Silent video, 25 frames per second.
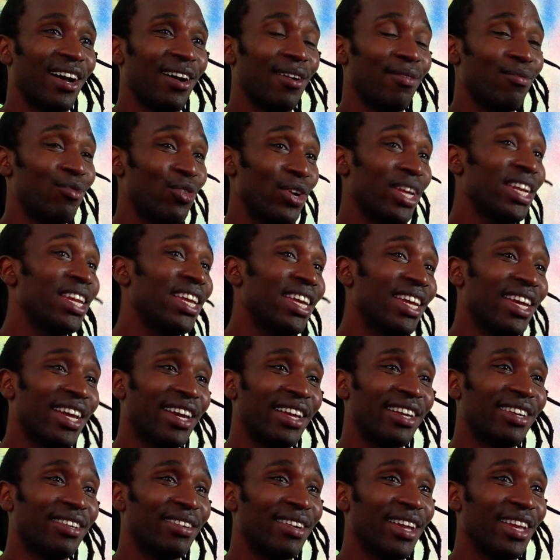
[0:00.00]
reading
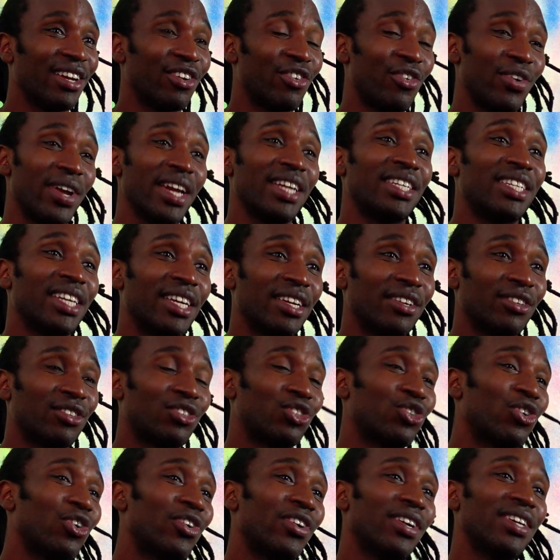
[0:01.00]
and creating
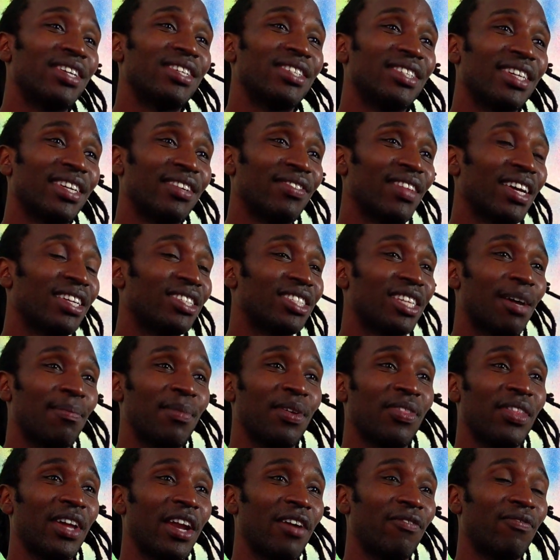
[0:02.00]
stories, and that's
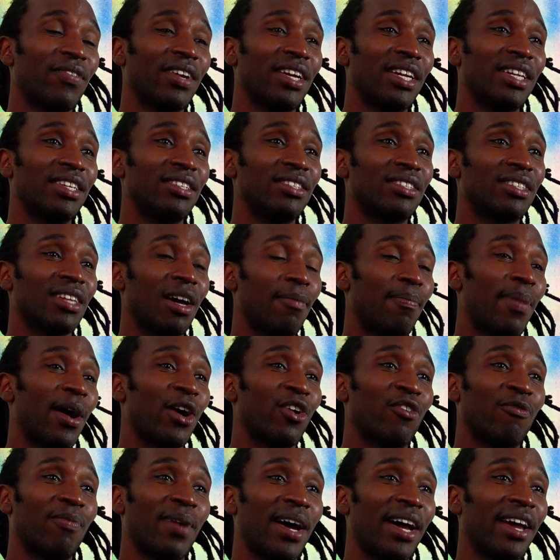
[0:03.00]
something that I feel is a part
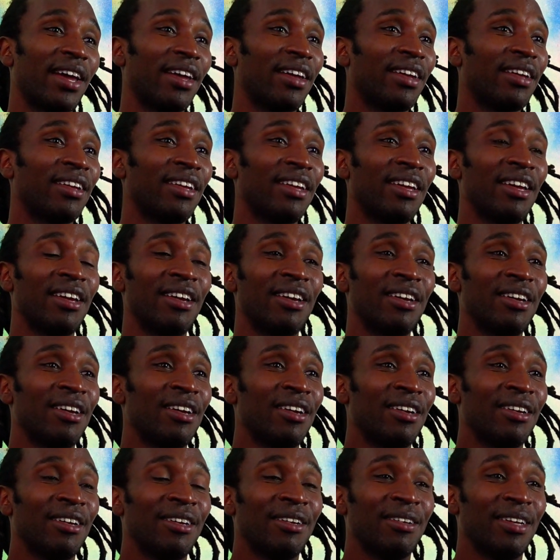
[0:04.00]
of
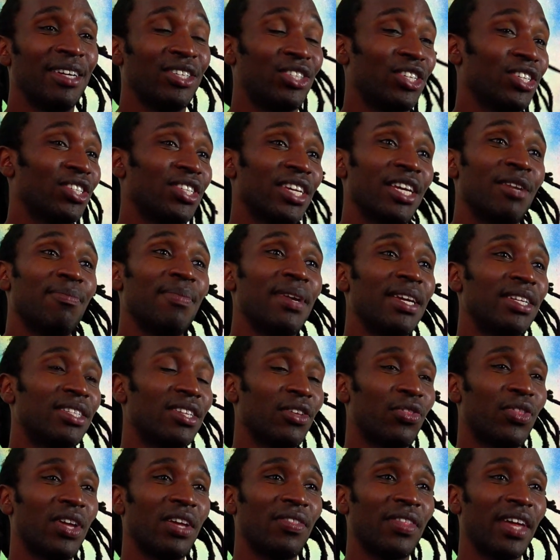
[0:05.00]
it's just in me. It's a
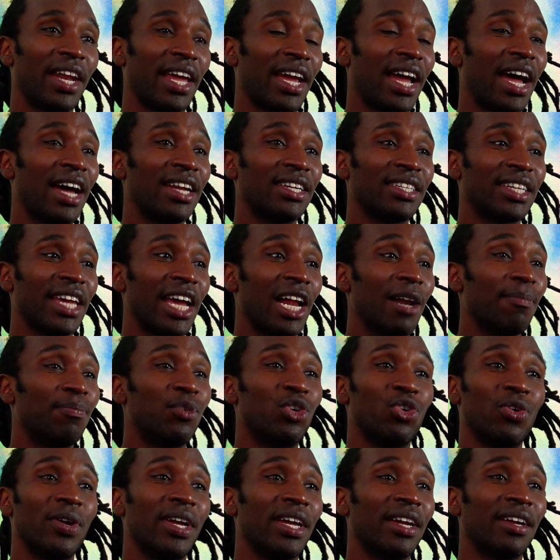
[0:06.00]
thing that I can't help
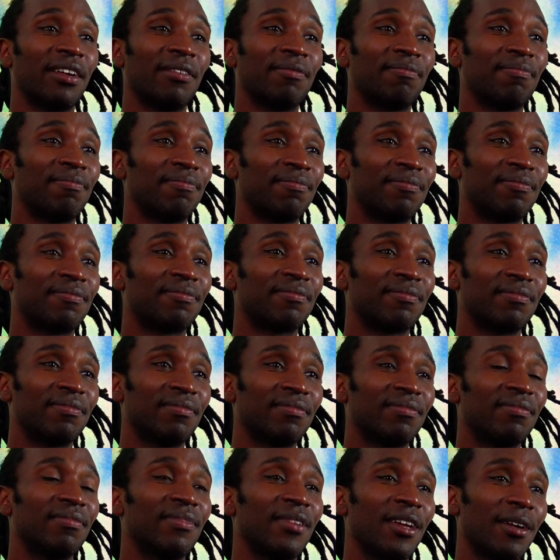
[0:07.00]
doing.
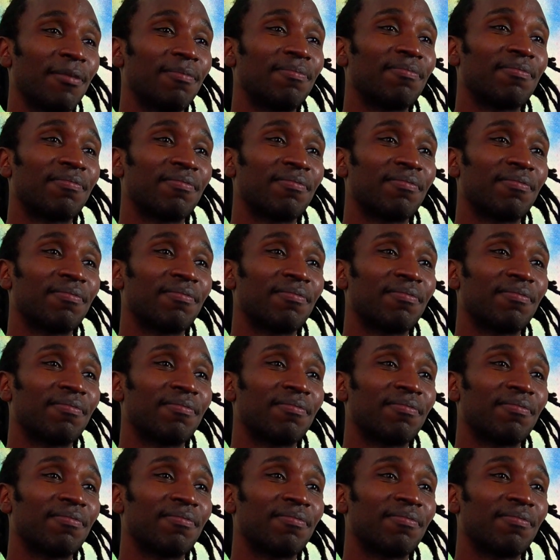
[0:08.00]
Yep.